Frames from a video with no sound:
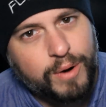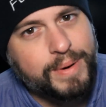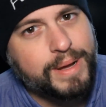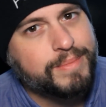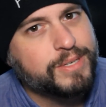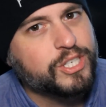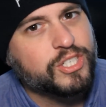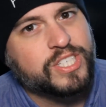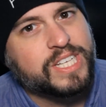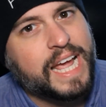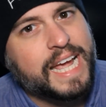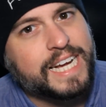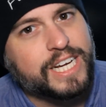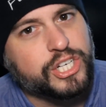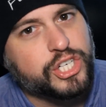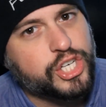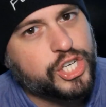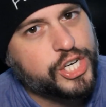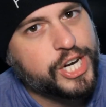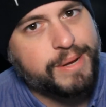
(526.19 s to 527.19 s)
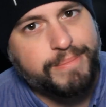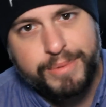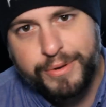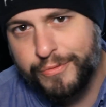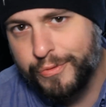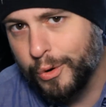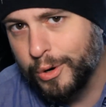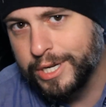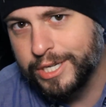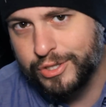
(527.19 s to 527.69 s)
Or maybe just take a shit
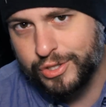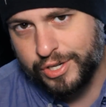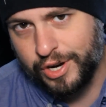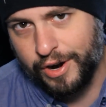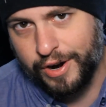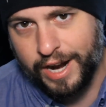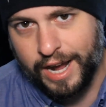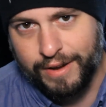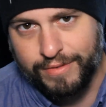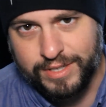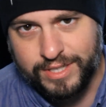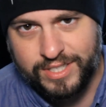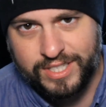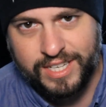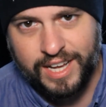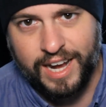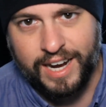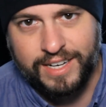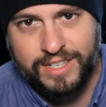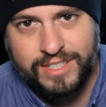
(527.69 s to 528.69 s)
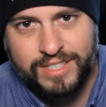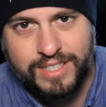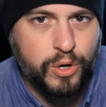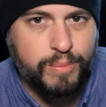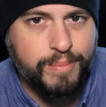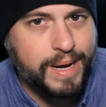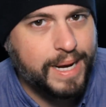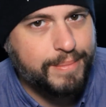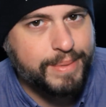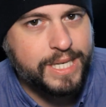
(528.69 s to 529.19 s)
before you start having sex.
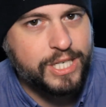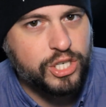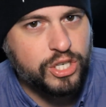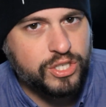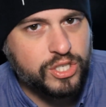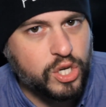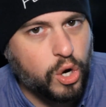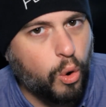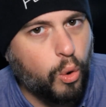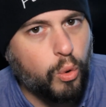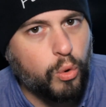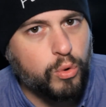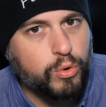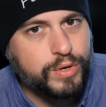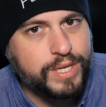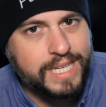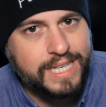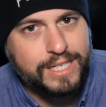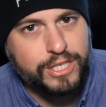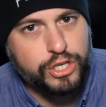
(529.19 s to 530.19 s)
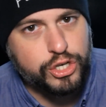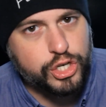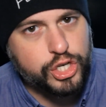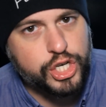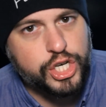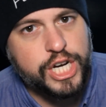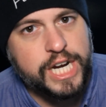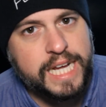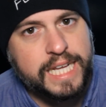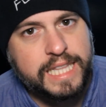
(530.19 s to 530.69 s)
Or maybe just hold in your
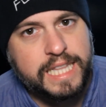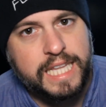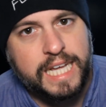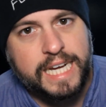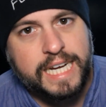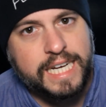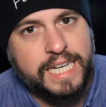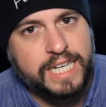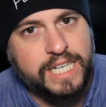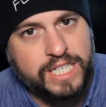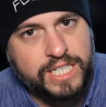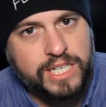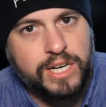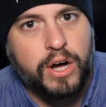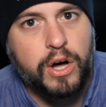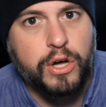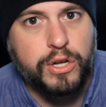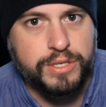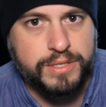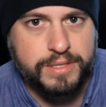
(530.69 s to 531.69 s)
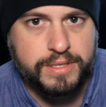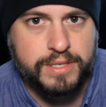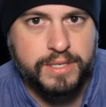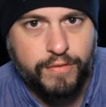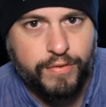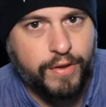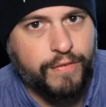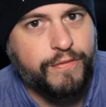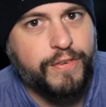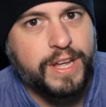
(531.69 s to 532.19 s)
shit like an adult.
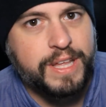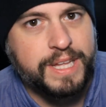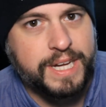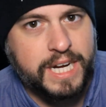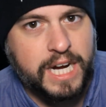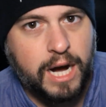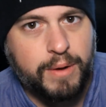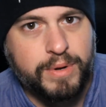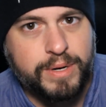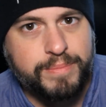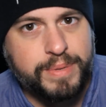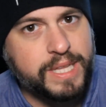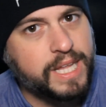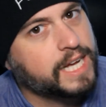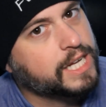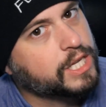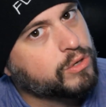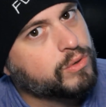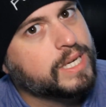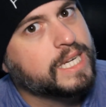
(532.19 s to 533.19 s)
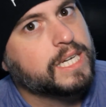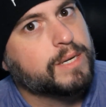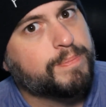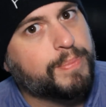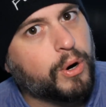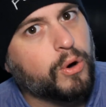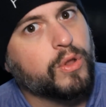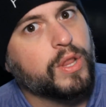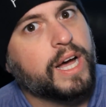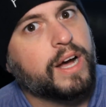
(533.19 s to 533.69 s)
If you feel it coming, be like, you need to
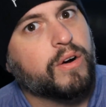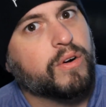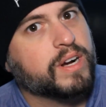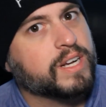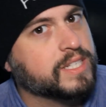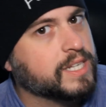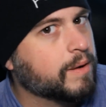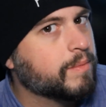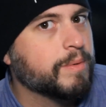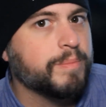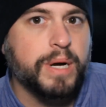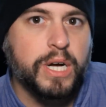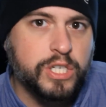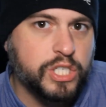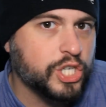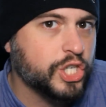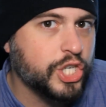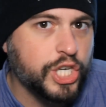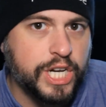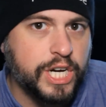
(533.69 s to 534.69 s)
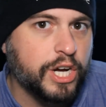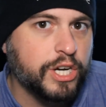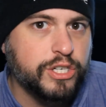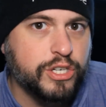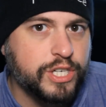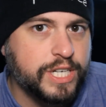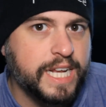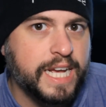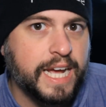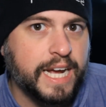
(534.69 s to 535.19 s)
pull out because I'm about to shit on
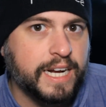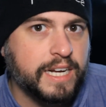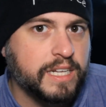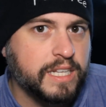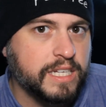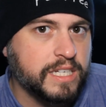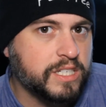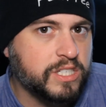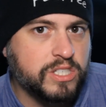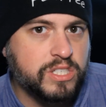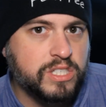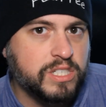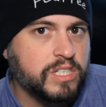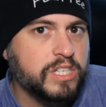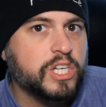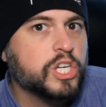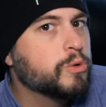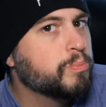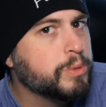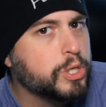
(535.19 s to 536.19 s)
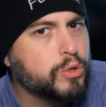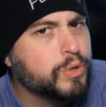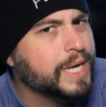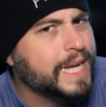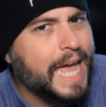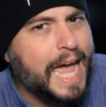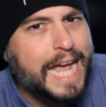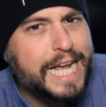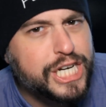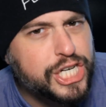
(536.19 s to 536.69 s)
your dick. Like, just
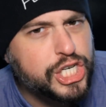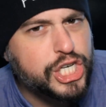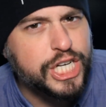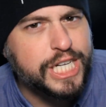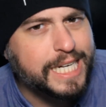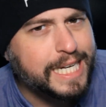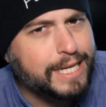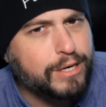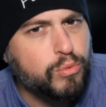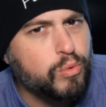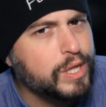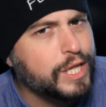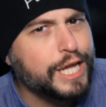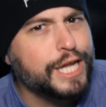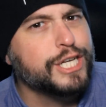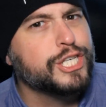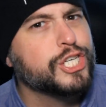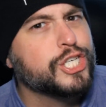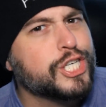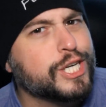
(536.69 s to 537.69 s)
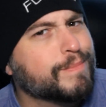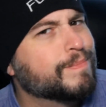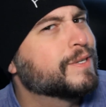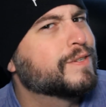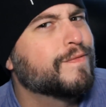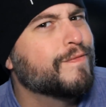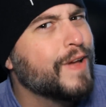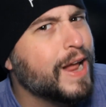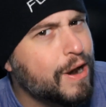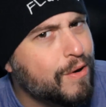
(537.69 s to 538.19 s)
communication in a relationship
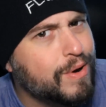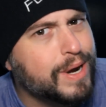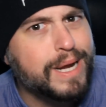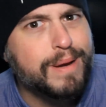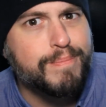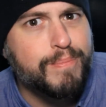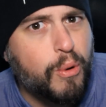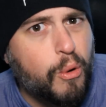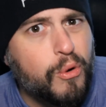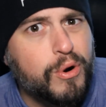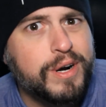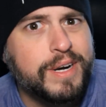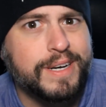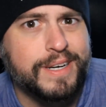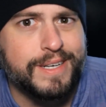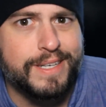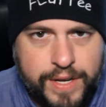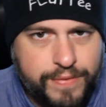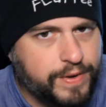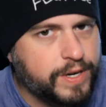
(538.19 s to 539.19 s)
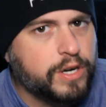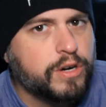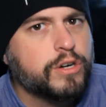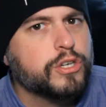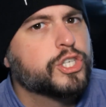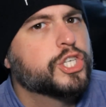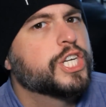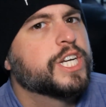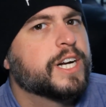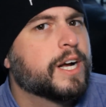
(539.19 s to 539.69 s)
is very important. If a
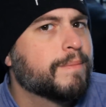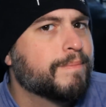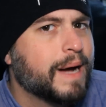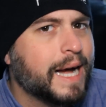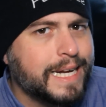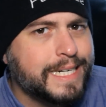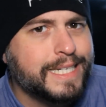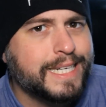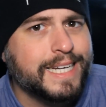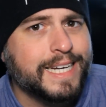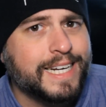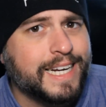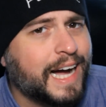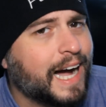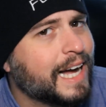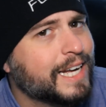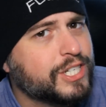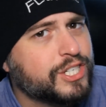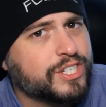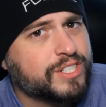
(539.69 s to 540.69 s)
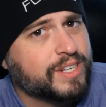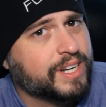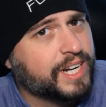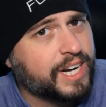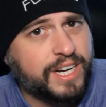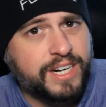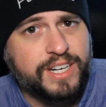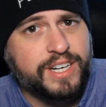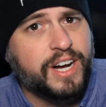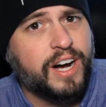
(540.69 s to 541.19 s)
girl shit on my dick, I'd just
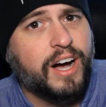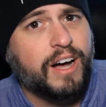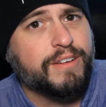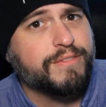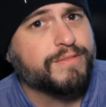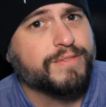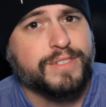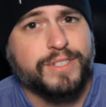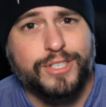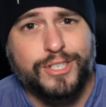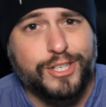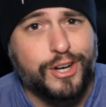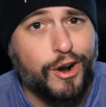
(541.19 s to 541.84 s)
cut it off and